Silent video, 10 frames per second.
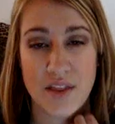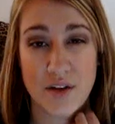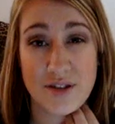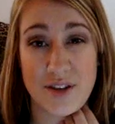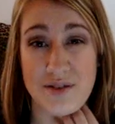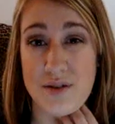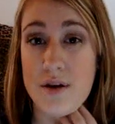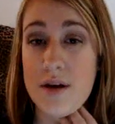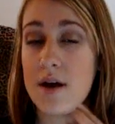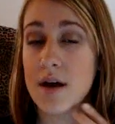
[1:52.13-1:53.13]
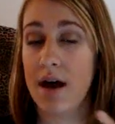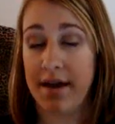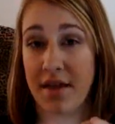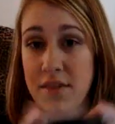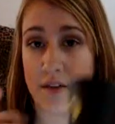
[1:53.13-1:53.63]
then there's also
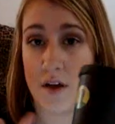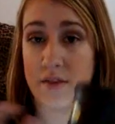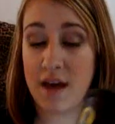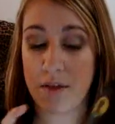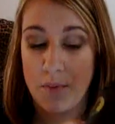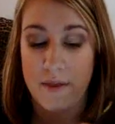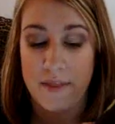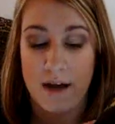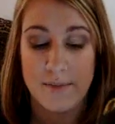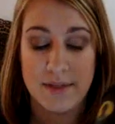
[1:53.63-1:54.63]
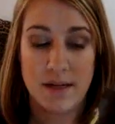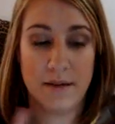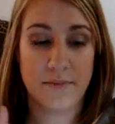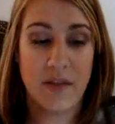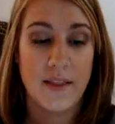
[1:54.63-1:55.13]
another, the other one that comes in
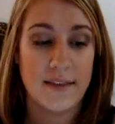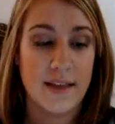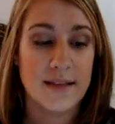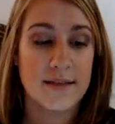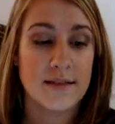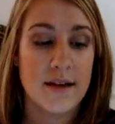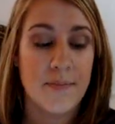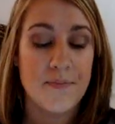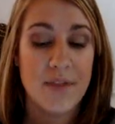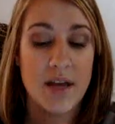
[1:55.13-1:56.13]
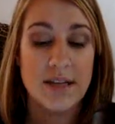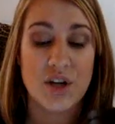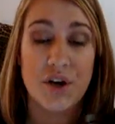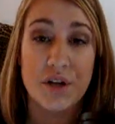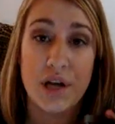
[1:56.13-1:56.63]
a thing like this is
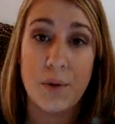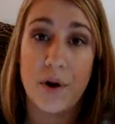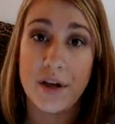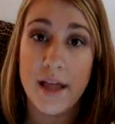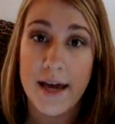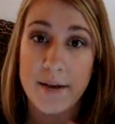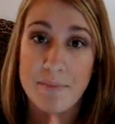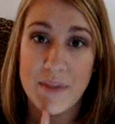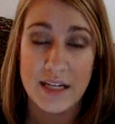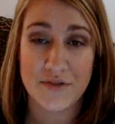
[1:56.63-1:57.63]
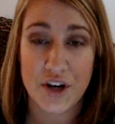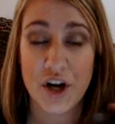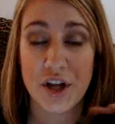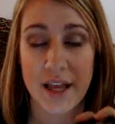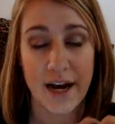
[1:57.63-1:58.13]
Curly Whirly, and it's for
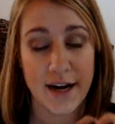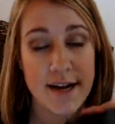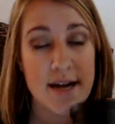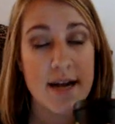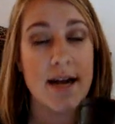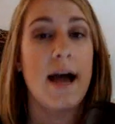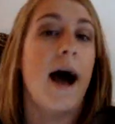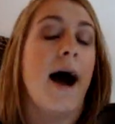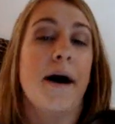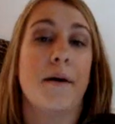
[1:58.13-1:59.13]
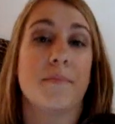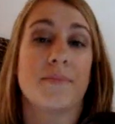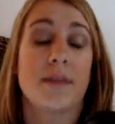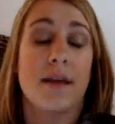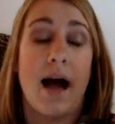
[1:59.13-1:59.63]
curly hair.
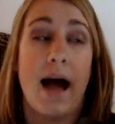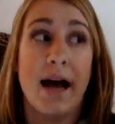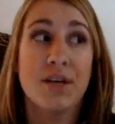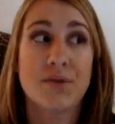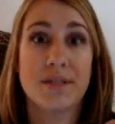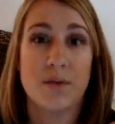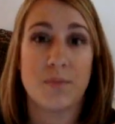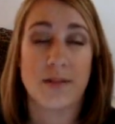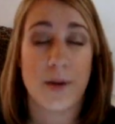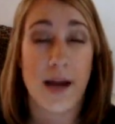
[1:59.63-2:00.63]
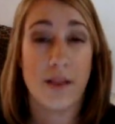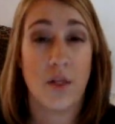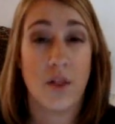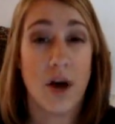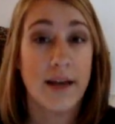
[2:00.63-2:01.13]
I used it once when I
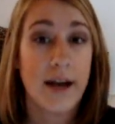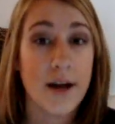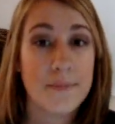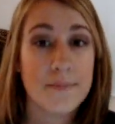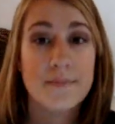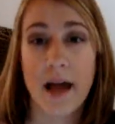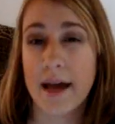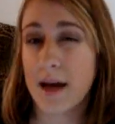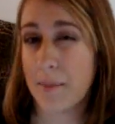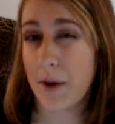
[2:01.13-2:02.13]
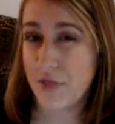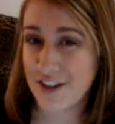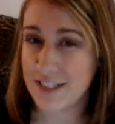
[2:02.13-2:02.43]
had long hair. I cut about